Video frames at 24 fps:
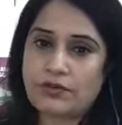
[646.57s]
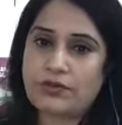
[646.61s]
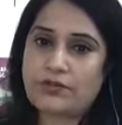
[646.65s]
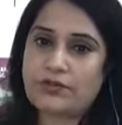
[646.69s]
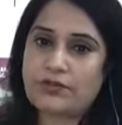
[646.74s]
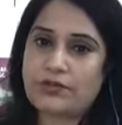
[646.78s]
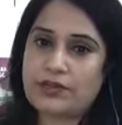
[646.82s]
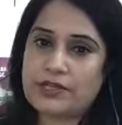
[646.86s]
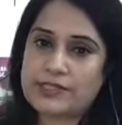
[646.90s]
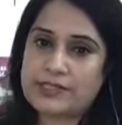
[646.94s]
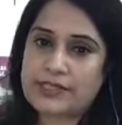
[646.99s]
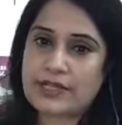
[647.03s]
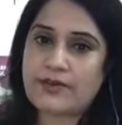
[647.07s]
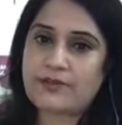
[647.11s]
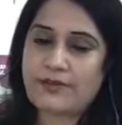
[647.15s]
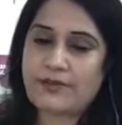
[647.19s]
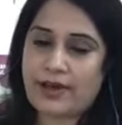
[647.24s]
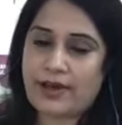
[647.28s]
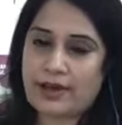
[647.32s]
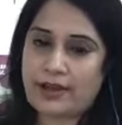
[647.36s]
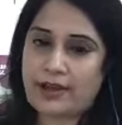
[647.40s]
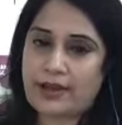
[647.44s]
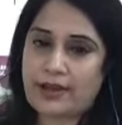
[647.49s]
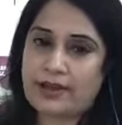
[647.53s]
For visa
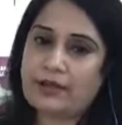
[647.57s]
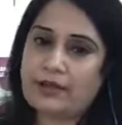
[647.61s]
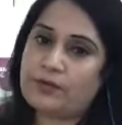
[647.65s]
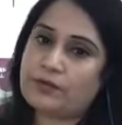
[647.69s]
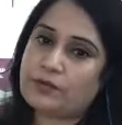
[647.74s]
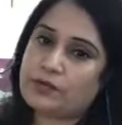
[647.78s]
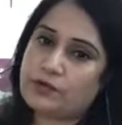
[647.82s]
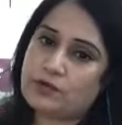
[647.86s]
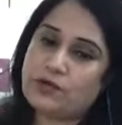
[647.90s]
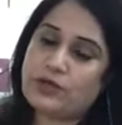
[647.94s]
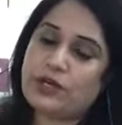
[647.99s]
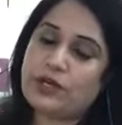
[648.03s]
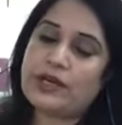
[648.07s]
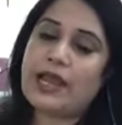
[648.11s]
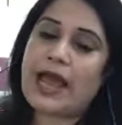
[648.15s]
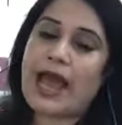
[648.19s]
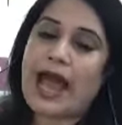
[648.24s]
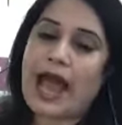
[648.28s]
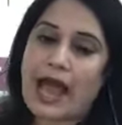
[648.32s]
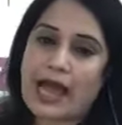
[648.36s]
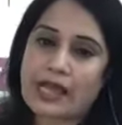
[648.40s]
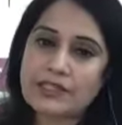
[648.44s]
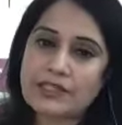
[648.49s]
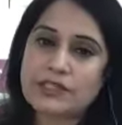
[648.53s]
filing, student
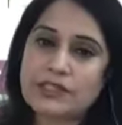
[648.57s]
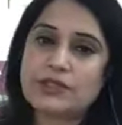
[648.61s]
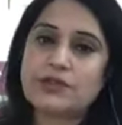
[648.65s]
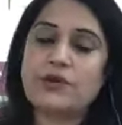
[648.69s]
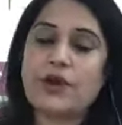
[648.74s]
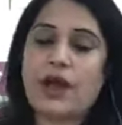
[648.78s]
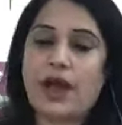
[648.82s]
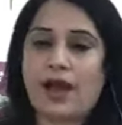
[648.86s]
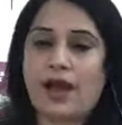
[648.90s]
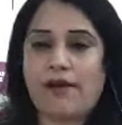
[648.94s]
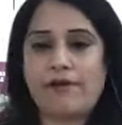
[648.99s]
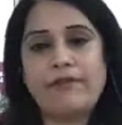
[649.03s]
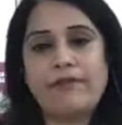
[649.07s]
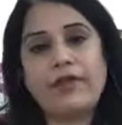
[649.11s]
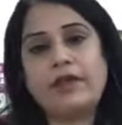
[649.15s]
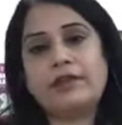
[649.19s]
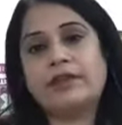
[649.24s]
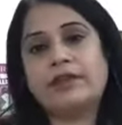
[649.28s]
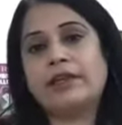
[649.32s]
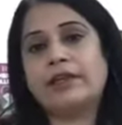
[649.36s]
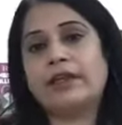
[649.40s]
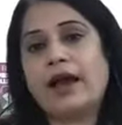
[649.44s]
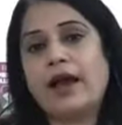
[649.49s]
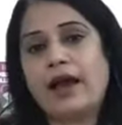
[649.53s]
has to have
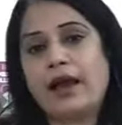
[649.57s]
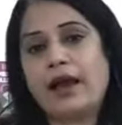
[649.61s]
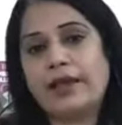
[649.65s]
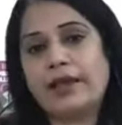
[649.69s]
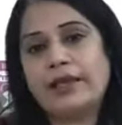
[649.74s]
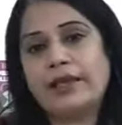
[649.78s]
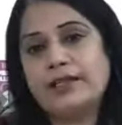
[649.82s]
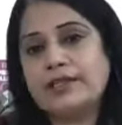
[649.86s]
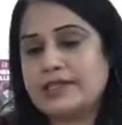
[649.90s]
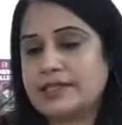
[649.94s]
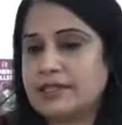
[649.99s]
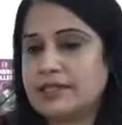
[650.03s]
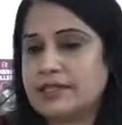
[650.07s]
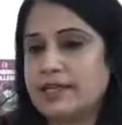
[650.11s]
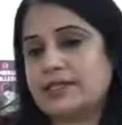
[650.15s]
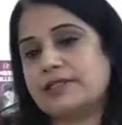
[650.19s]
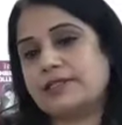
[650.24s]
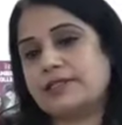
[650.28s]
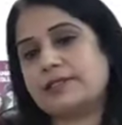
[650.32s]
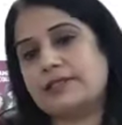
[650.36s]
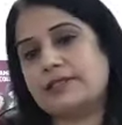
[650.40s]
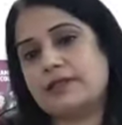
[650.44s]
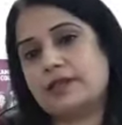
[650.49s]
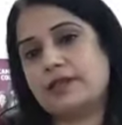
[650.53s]
that I E L T
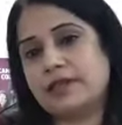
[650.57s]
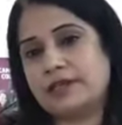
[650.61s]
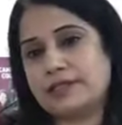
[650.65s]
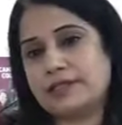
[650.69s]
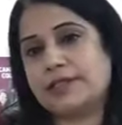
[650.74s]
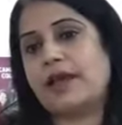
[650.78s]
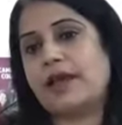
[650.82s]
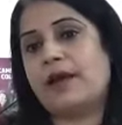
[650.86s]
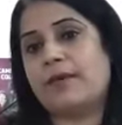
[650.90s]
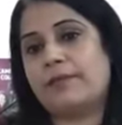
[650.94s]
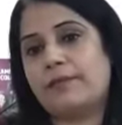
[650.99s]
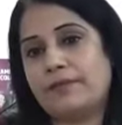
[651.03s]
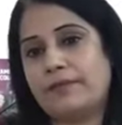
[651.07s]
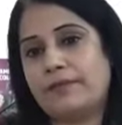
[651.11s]
S exam.